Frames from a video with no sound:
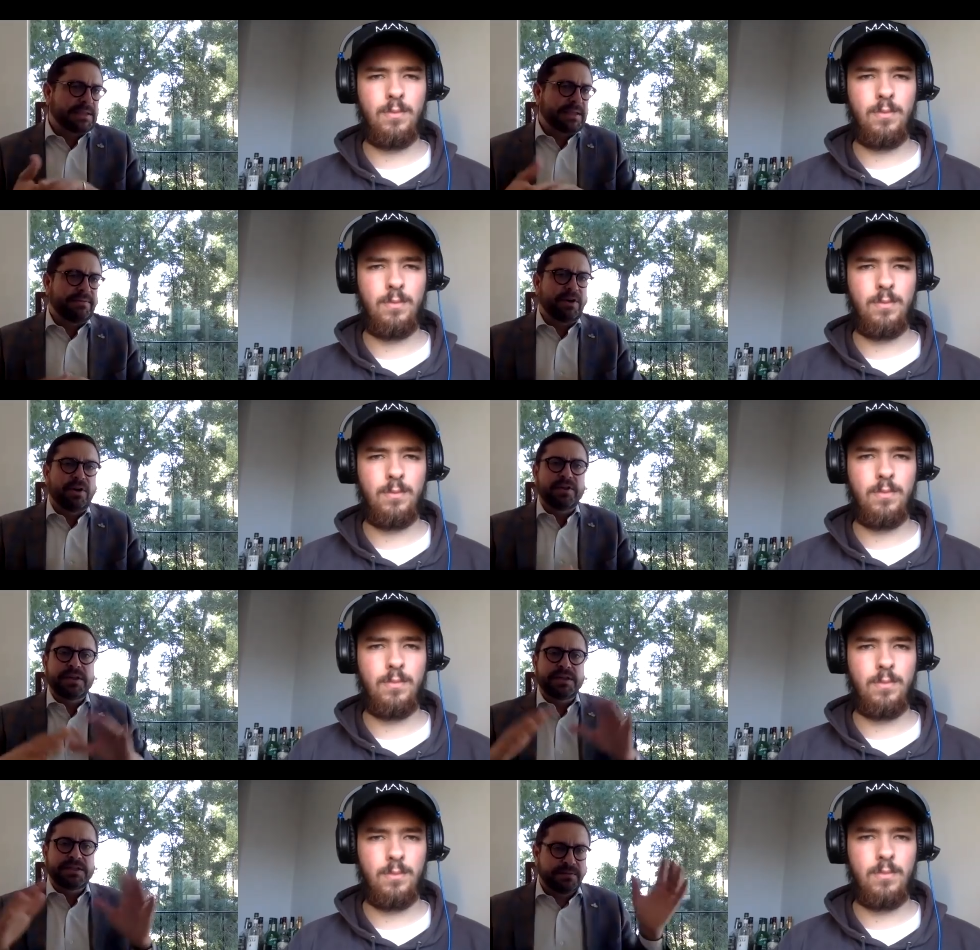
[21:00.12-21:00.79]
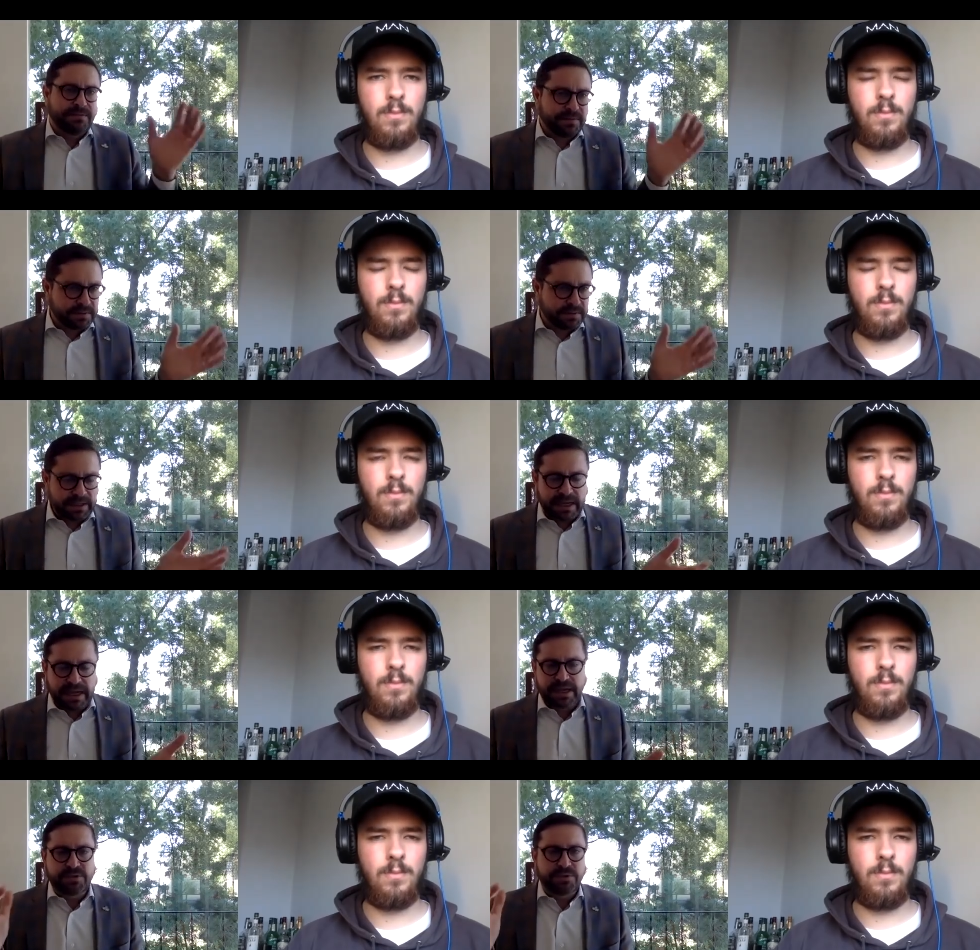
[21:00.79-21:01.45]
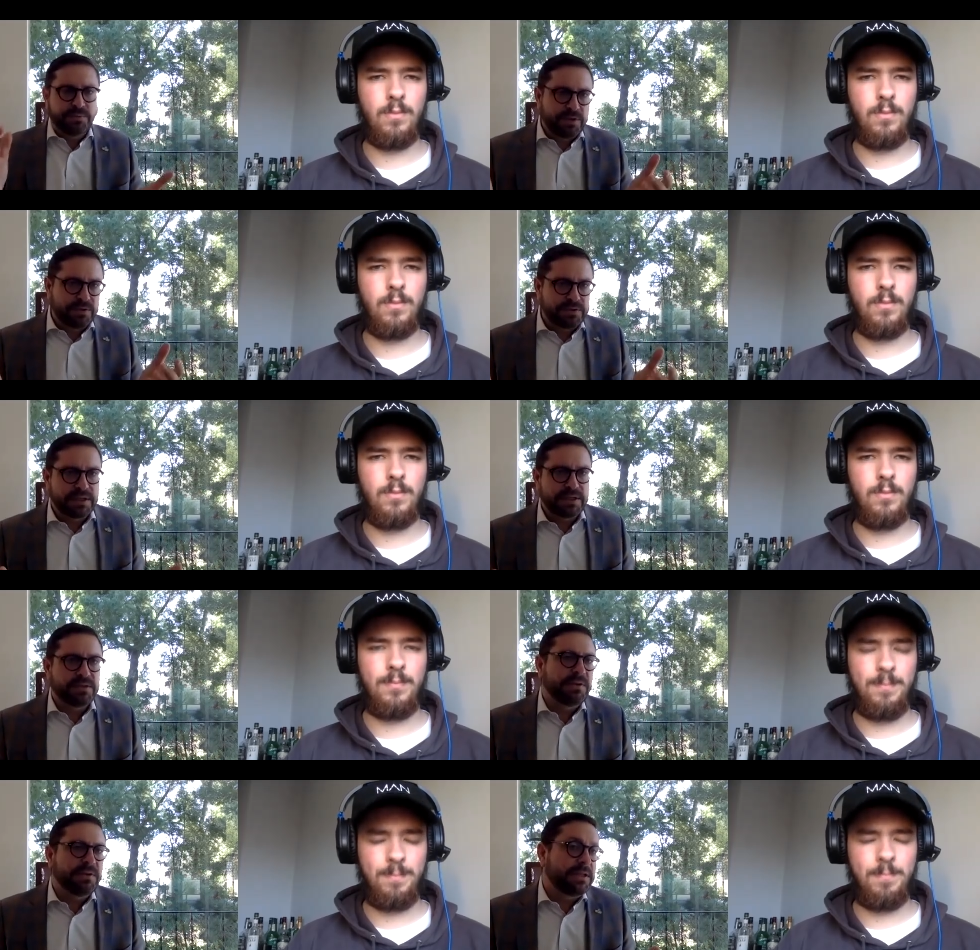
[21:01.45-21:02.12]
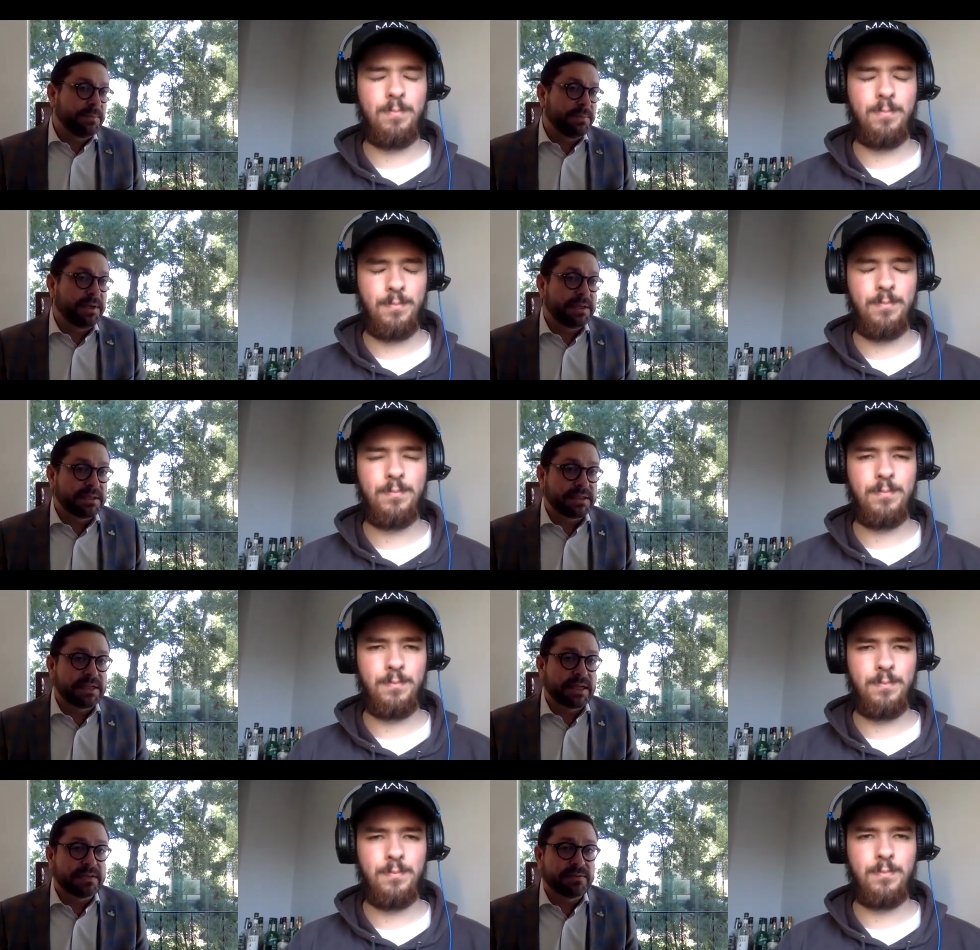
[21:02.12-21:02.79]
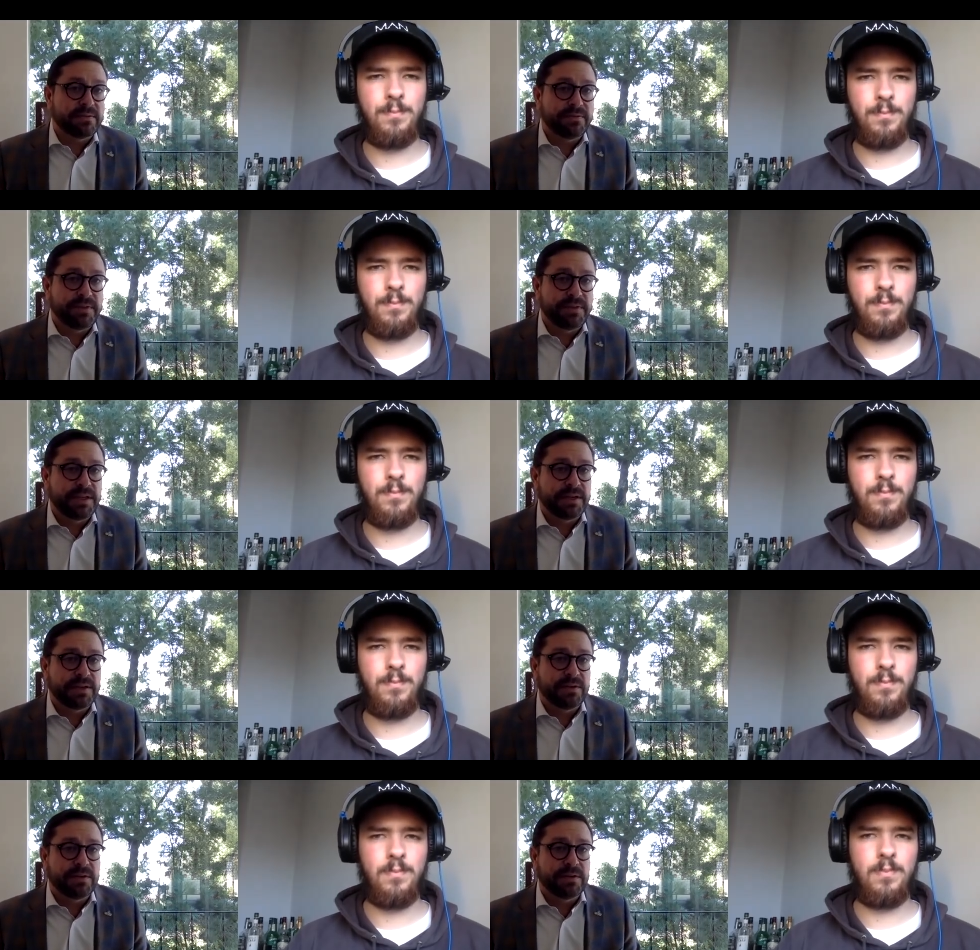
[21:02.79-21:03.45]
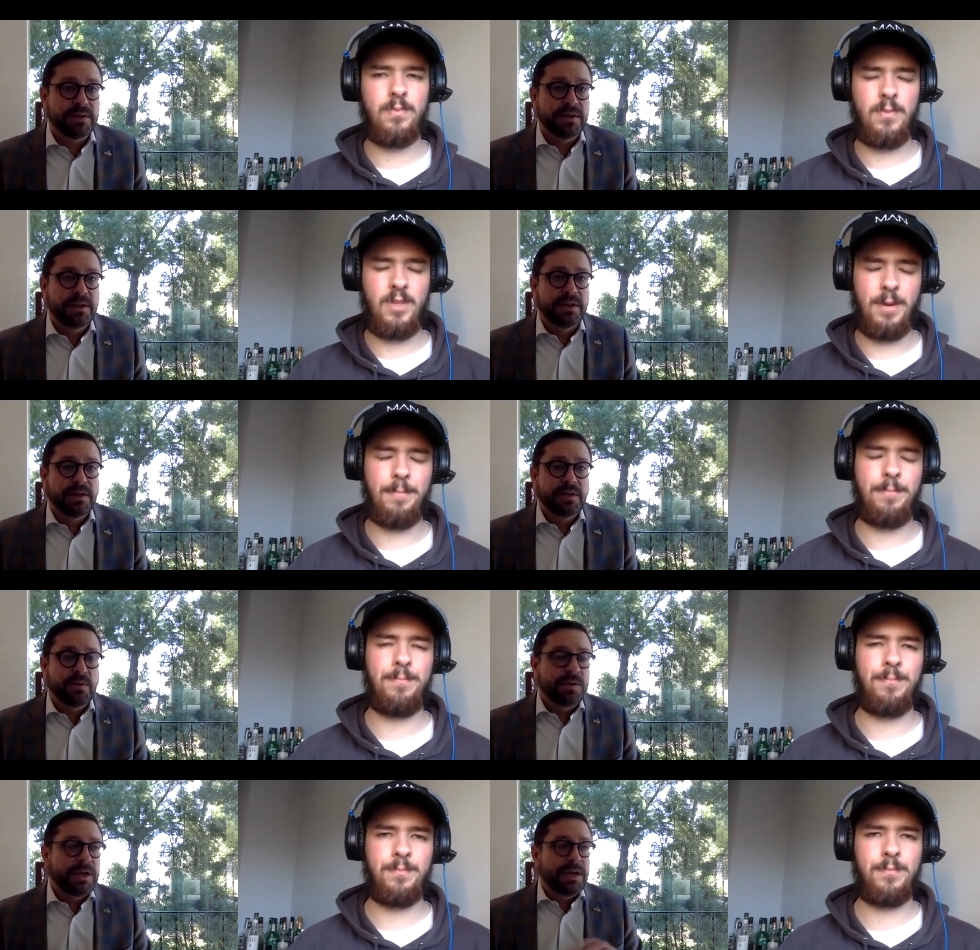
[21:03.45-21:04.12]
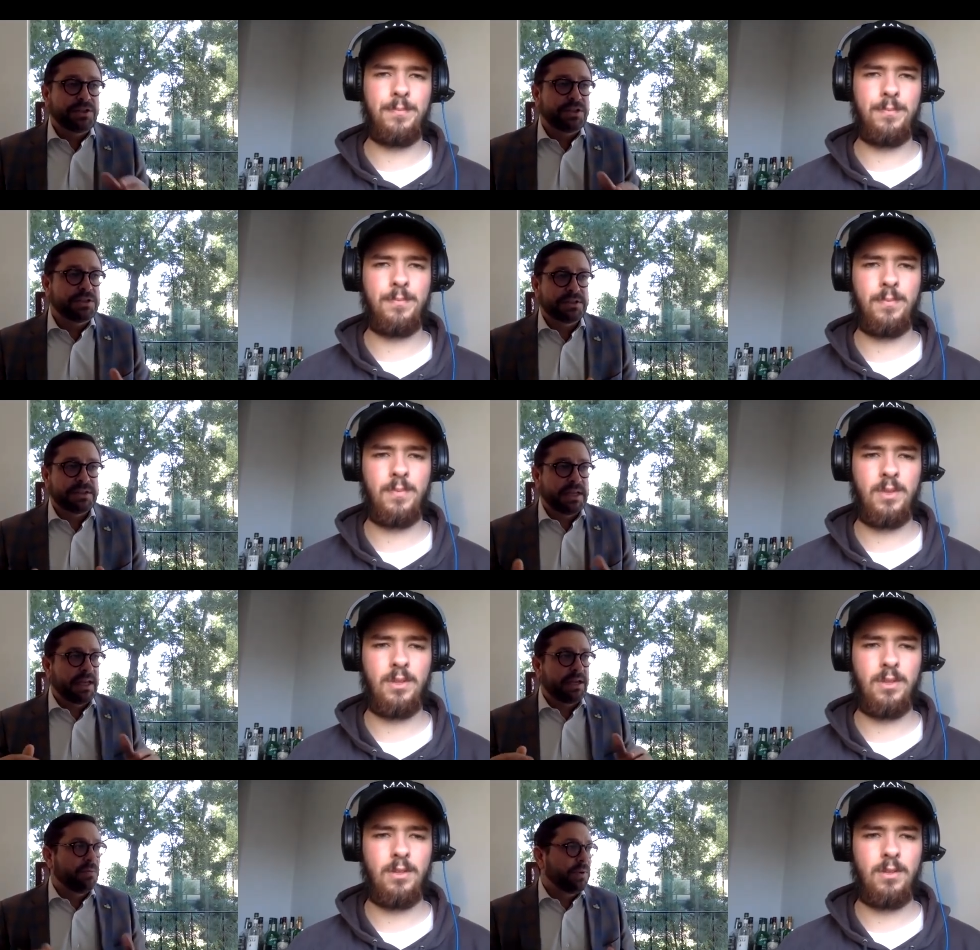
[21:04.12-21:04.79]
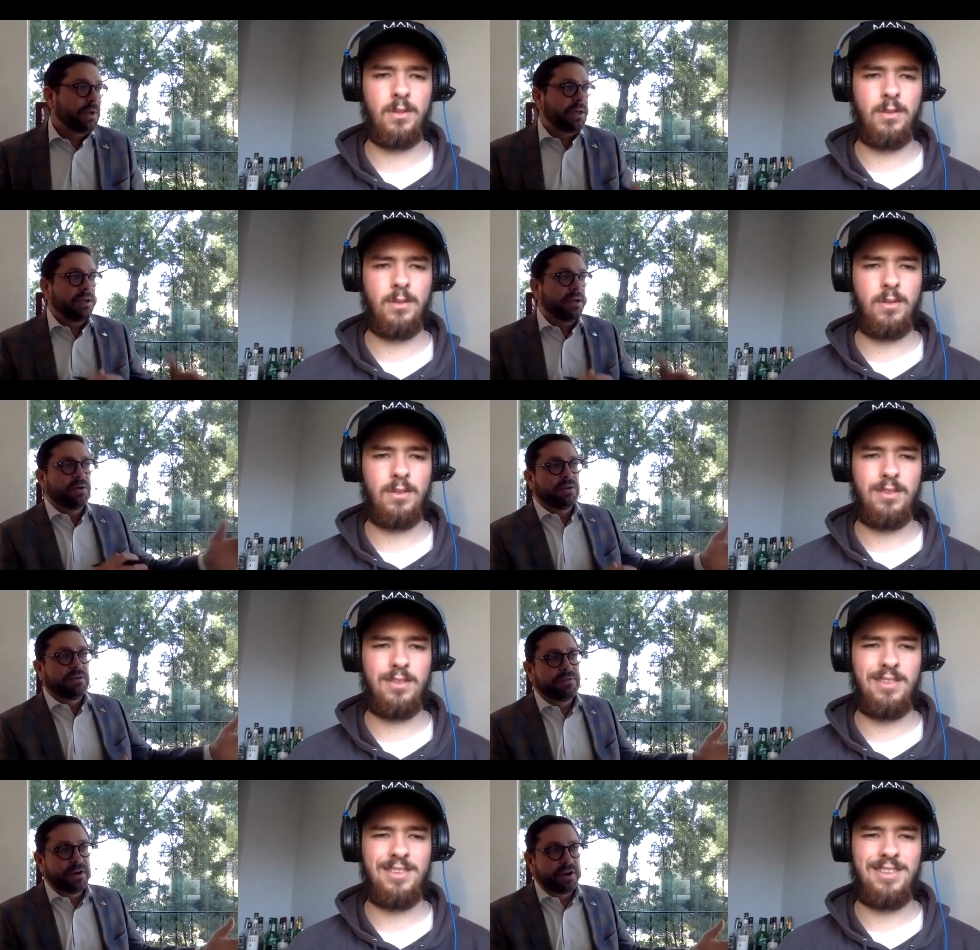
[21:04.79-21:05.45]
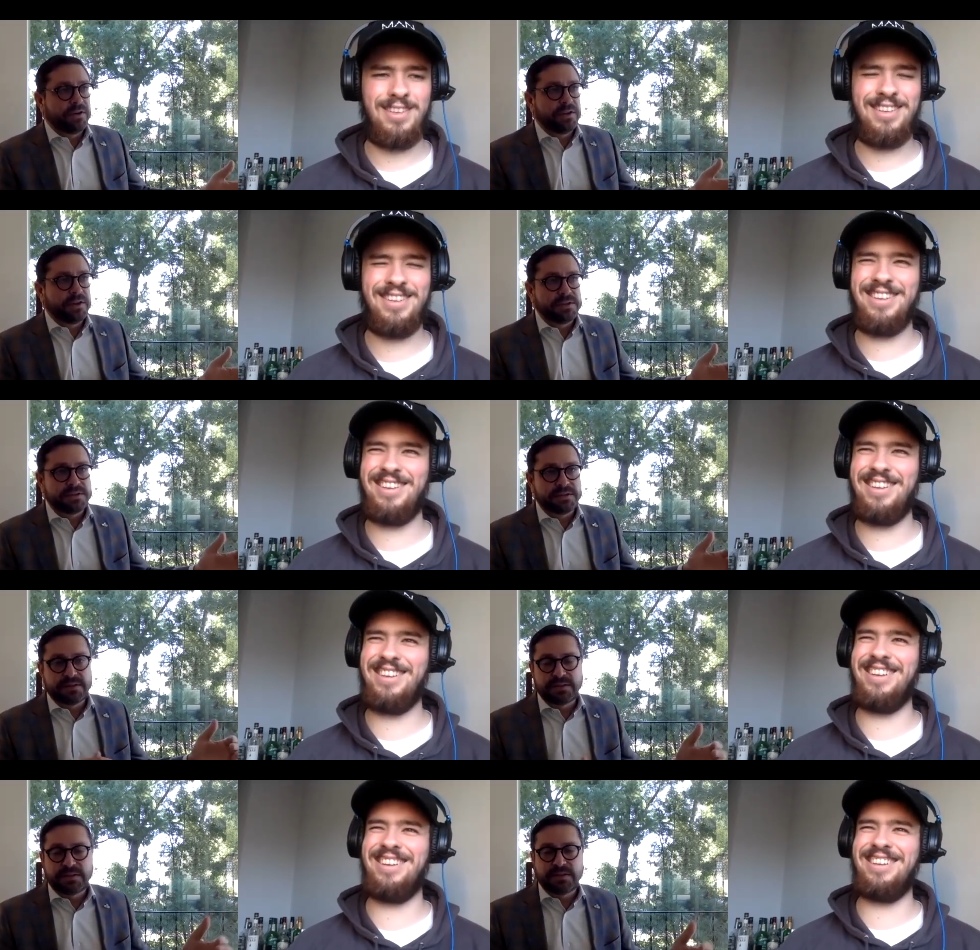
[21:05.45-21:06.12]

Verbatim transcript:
Speaker 1: to have all these different attributes that you need to be a successful vehicle. We're not just saying we can go the farthest,